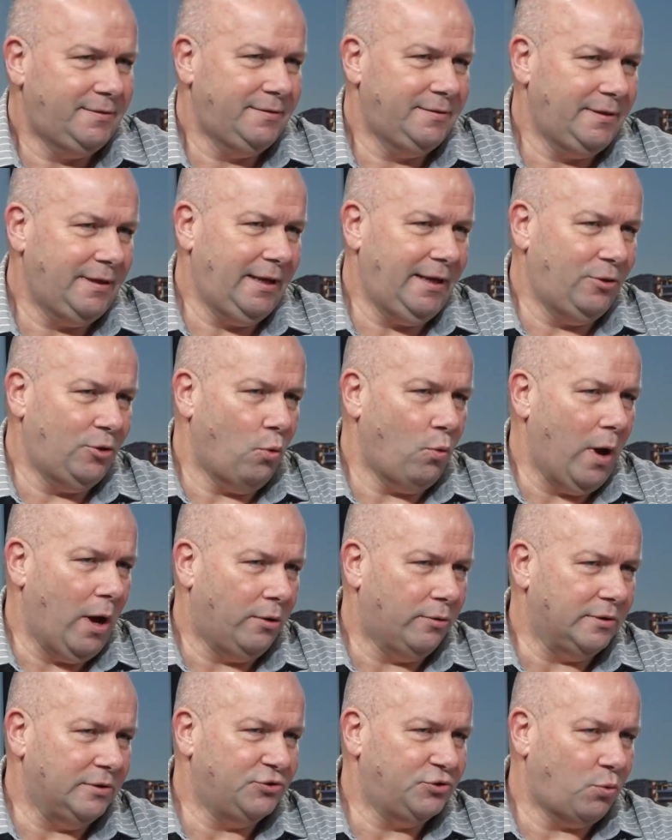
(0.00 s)
in the
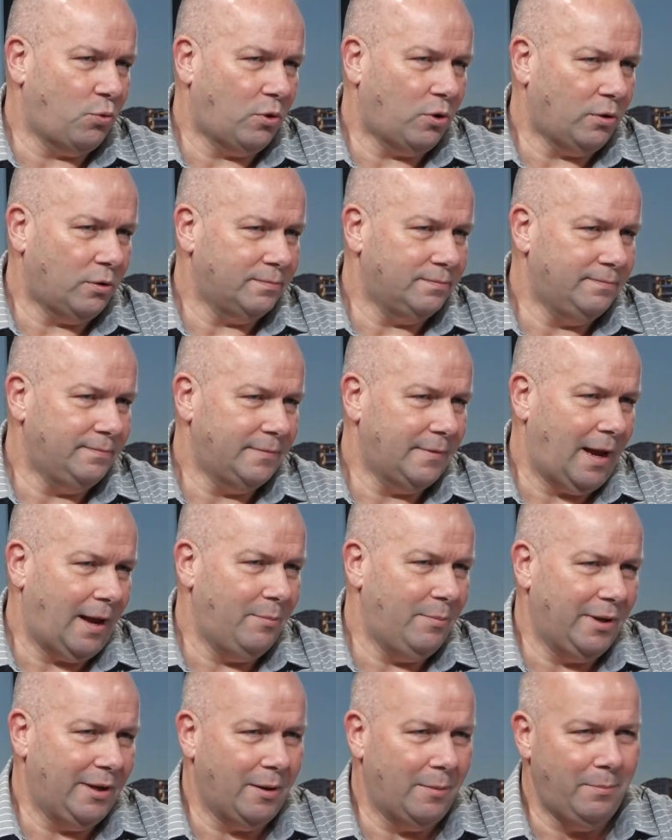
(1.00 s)
wellness world. I've
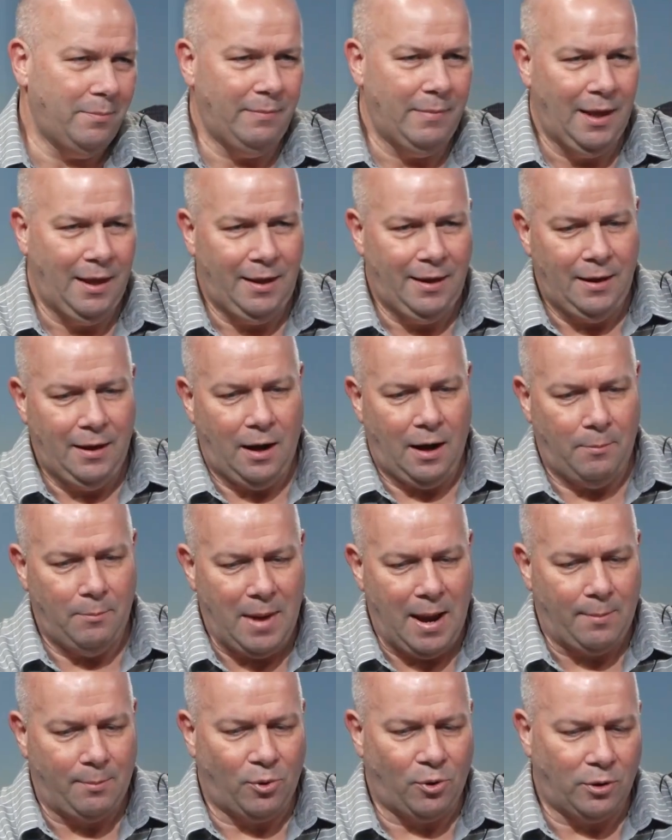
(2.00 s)
been a
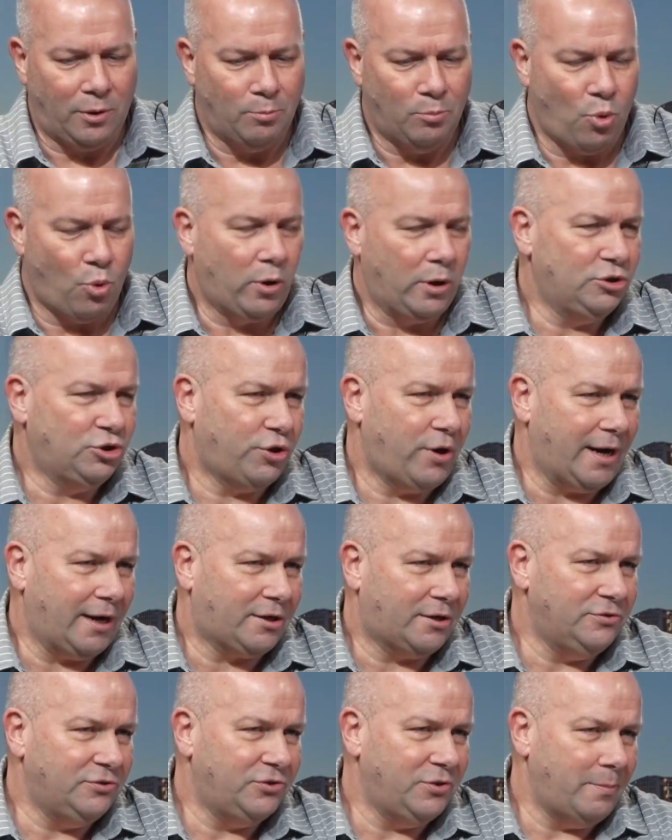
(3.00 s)
member and board of
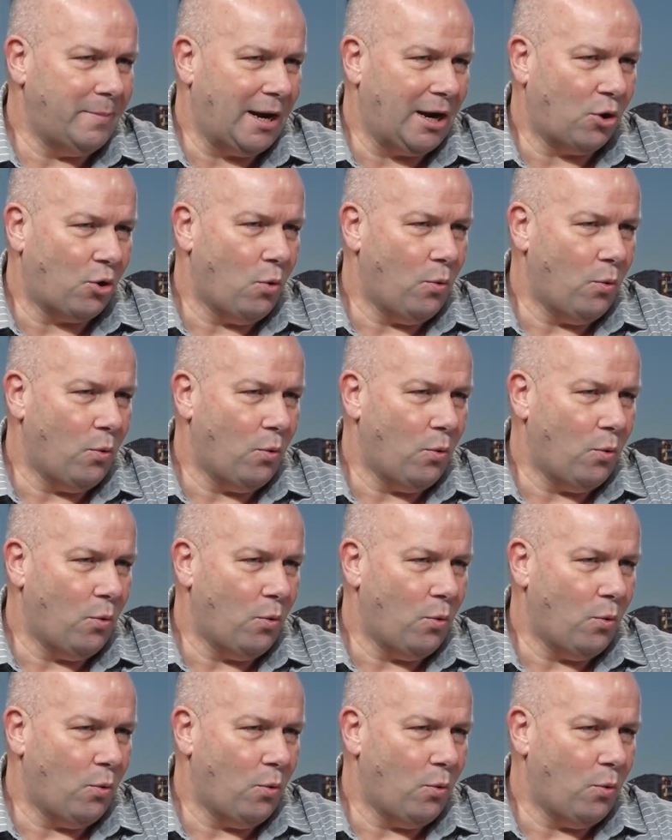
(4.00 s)
directors of Medical